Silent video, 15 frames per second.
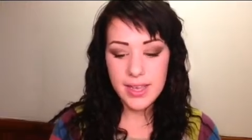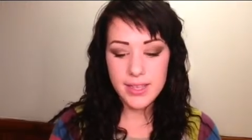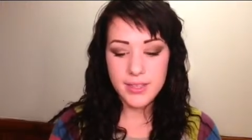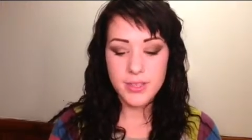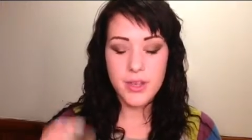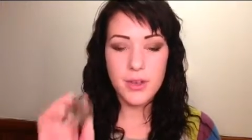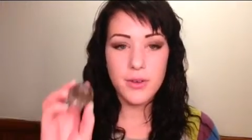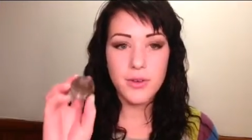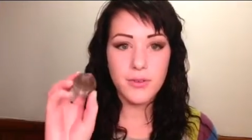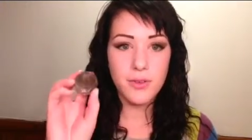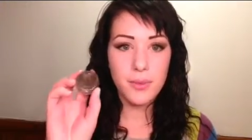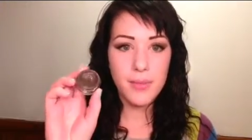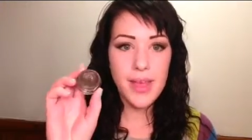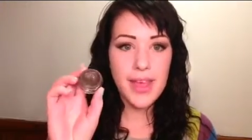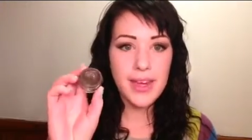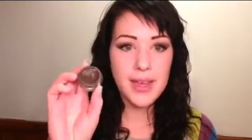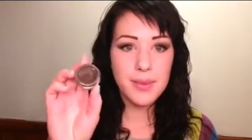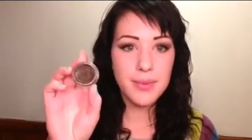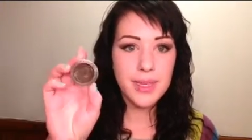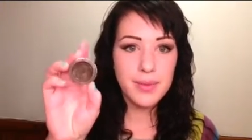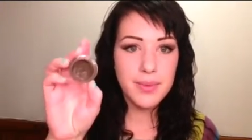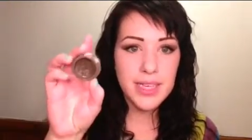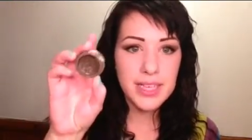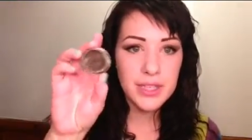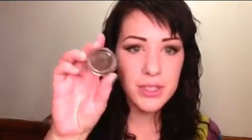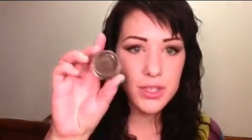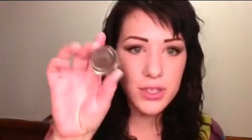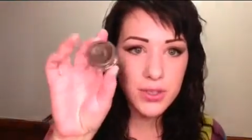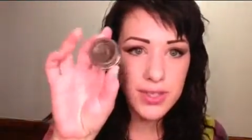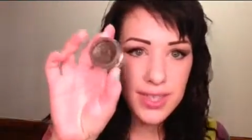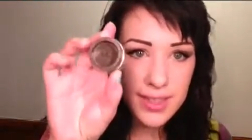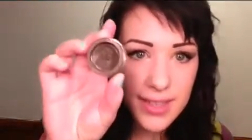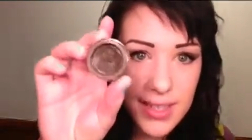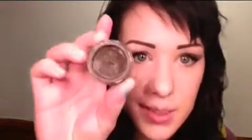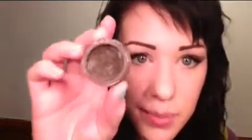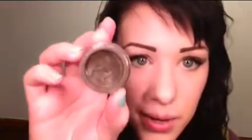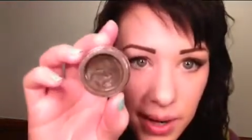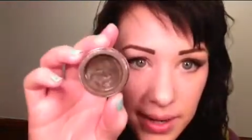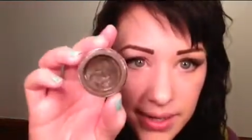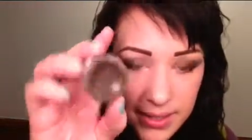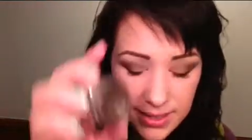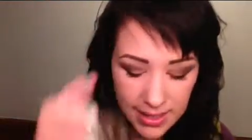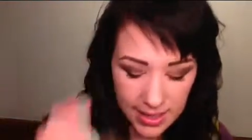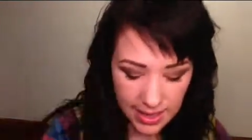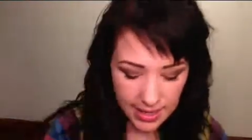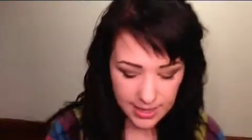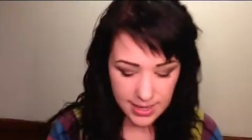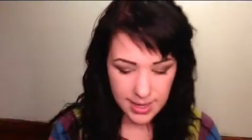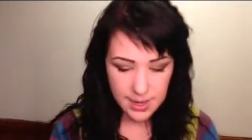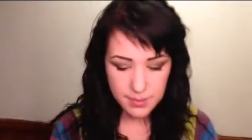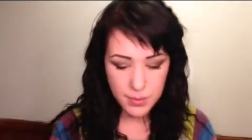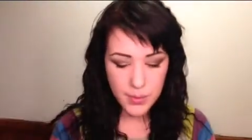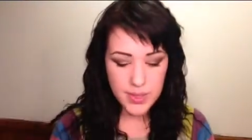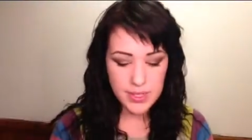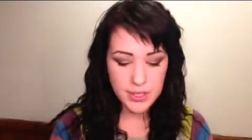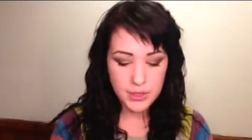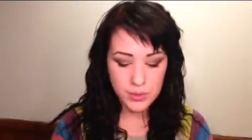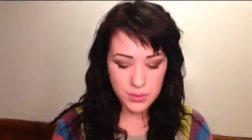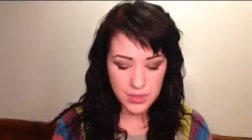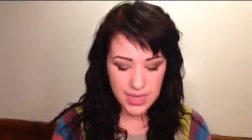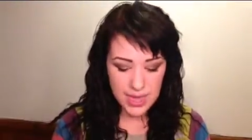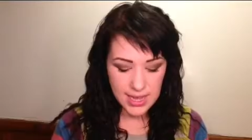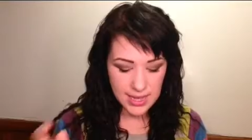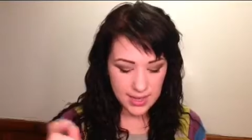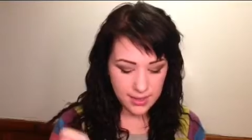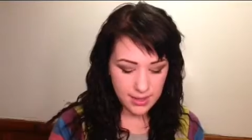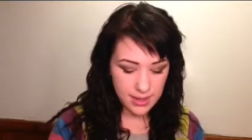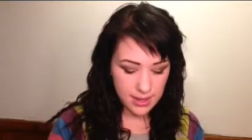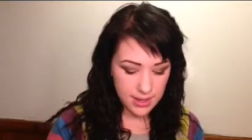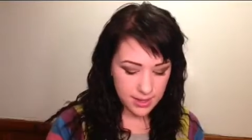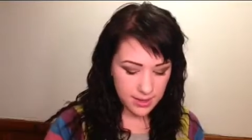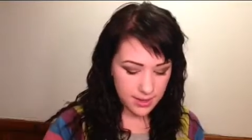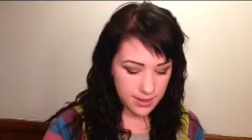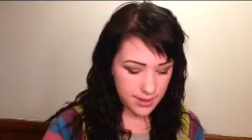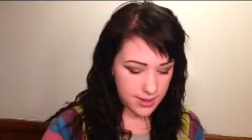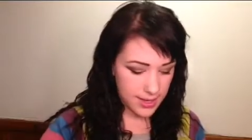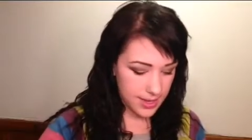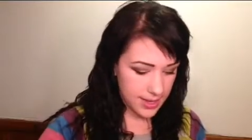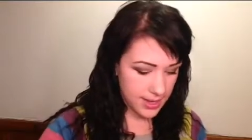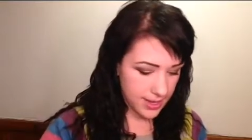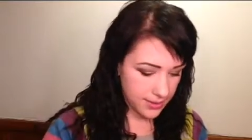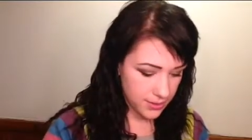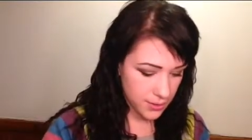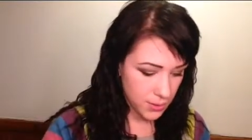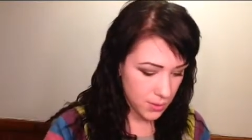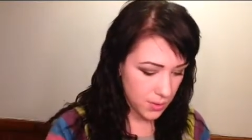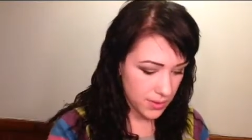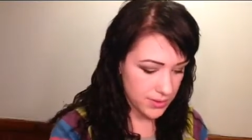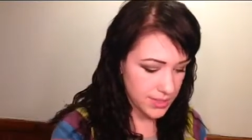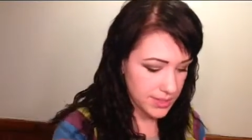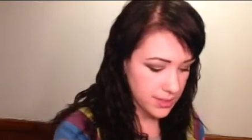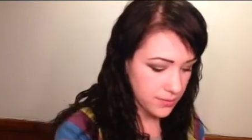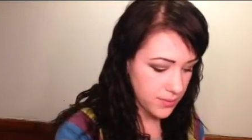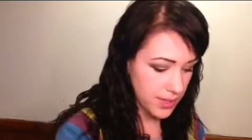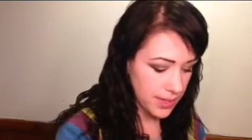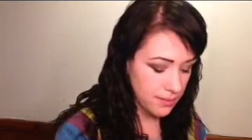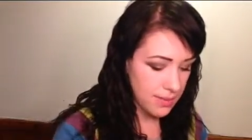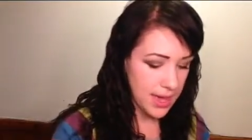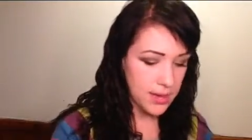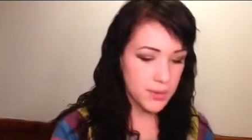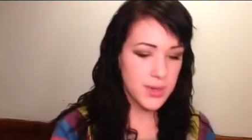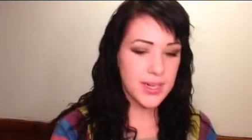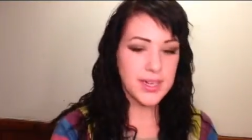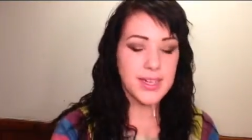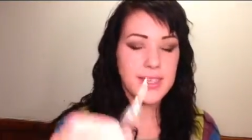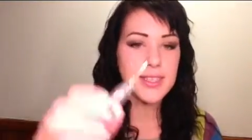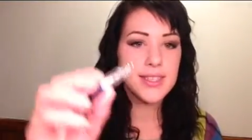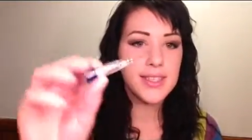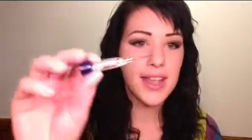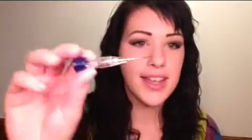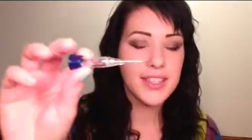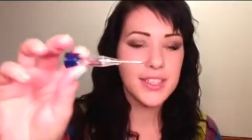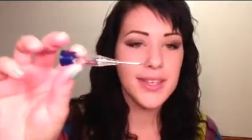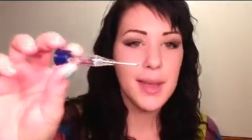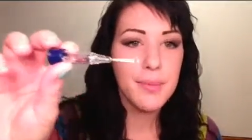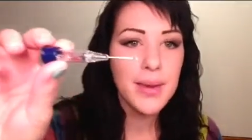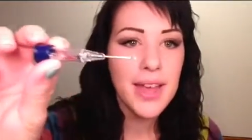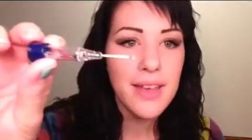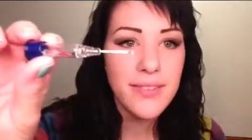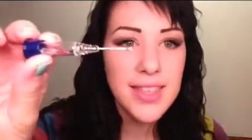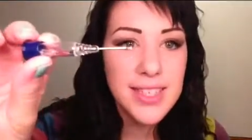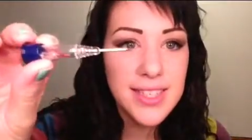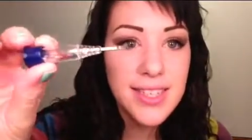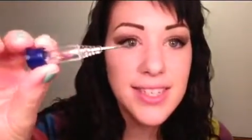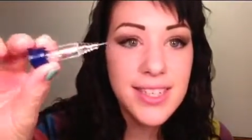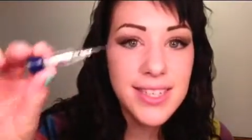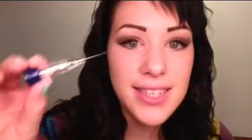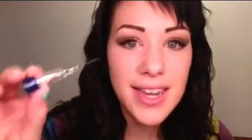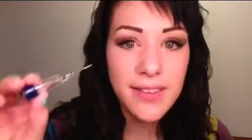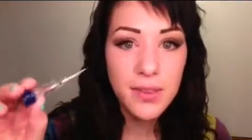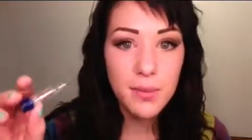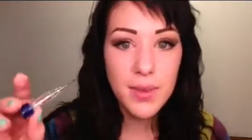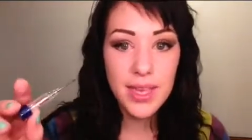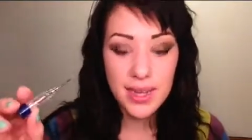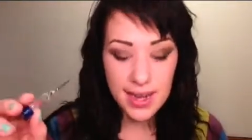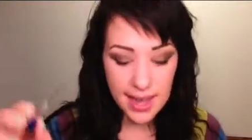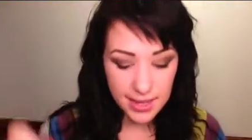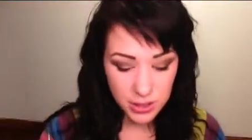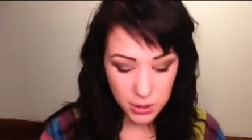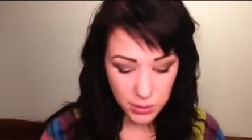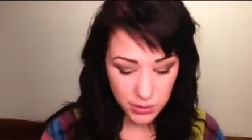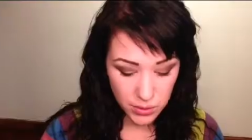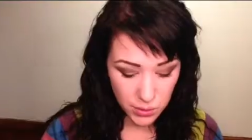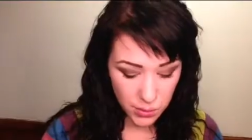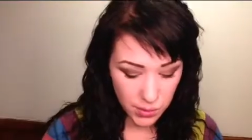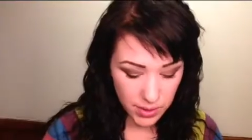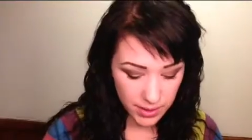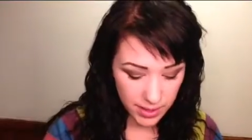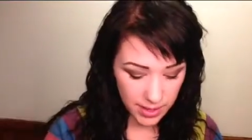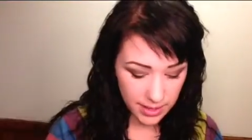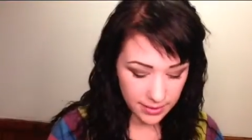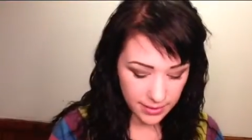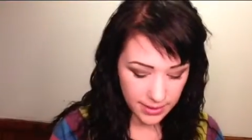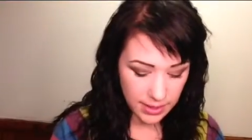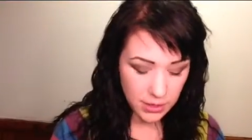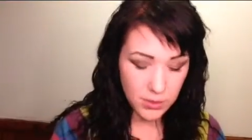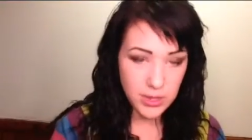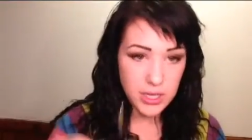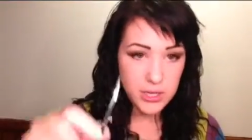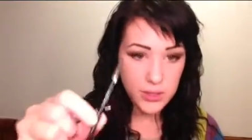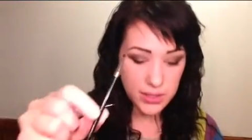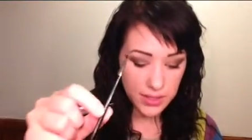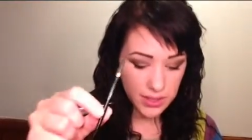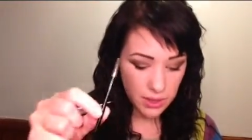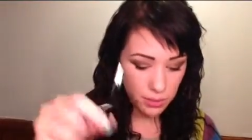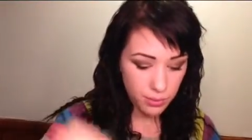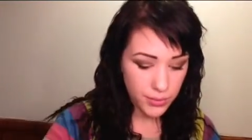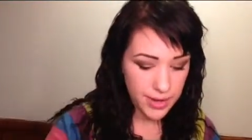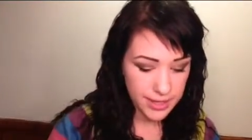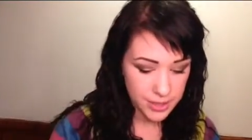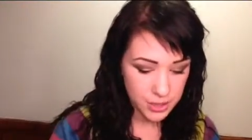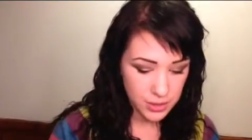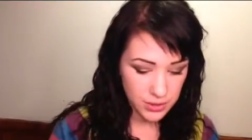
So for mine, I'm going to be using this product and I'm going to take a tool. It doesn't really matter what it is. So I just happen to have this. And it doesn't have to be an actual tool. Like you could use a little brush.